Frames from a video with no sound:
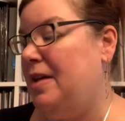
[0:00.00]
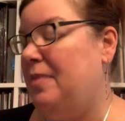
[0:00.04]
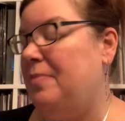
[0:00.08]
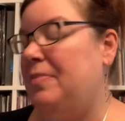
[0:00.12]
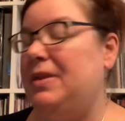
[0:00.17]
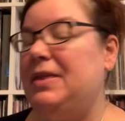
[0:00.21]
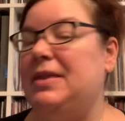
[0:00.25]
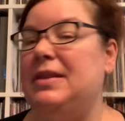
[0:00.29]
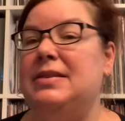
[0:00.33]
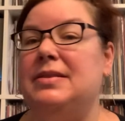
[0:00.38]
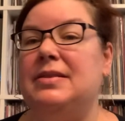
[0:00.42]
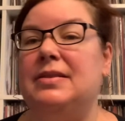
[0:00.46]

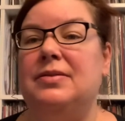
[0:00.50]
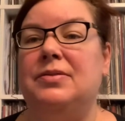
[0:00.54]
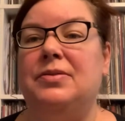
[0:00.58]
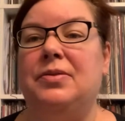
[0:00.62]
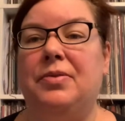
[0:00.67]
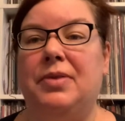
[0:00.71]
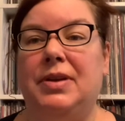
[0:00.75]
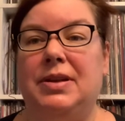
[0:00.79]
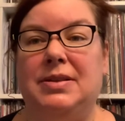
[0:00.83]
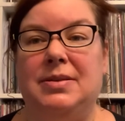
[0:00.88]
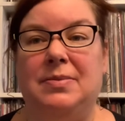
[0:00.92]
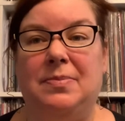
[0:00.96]
But this is
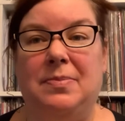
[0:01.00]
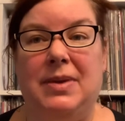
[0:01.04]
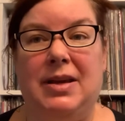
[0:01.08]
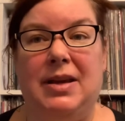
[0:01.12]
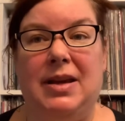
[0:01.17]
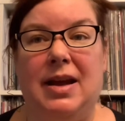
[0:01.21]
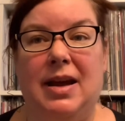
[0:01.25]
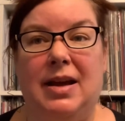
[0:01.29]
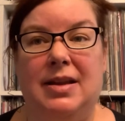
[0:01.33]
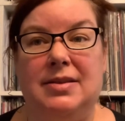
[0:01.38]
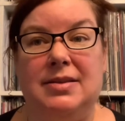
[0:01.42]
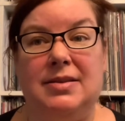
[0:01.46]
going to
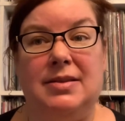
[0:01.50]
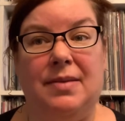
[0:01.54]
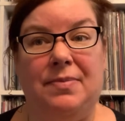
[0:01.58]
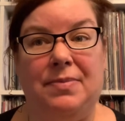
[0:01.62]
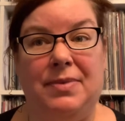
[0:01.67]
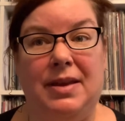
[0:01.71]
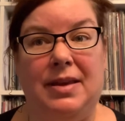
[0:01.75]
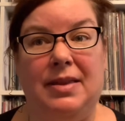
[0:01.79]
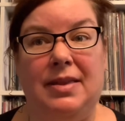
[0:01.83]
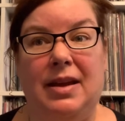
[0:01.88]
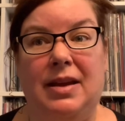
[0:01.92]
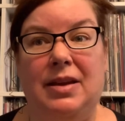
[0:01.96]
be on
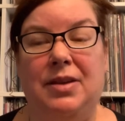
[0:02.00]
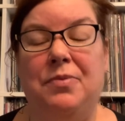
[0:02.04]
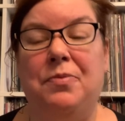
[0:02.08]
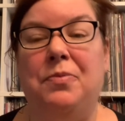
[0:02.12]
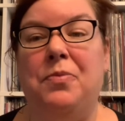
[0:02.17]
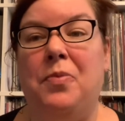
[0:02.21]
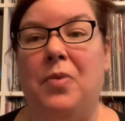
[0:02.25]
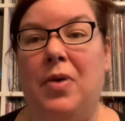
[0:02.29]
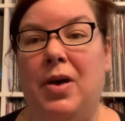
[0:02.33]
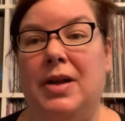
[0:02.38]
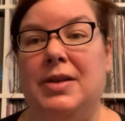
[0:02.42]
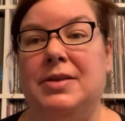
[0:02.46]
something that you
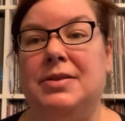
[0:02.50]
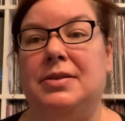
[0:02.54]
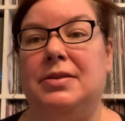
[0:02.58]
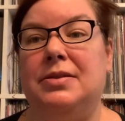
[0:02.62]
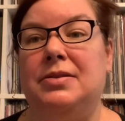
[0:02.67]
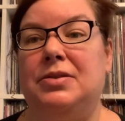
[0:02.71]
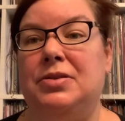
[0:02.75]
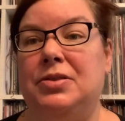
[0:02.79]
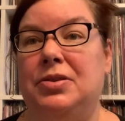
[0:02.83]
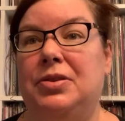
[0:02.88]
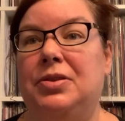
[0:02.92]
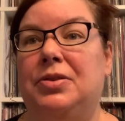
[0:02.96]
want
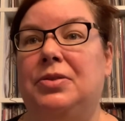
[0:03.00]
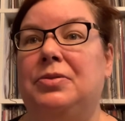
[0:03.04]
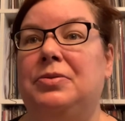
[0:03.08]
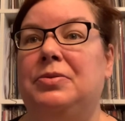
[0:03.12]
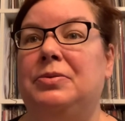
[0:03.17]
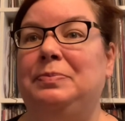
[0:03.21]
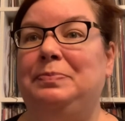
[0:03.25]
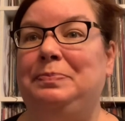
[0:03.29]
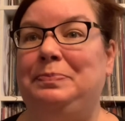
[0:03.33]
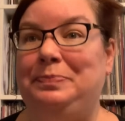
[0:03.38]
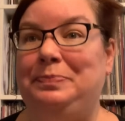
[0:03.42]
to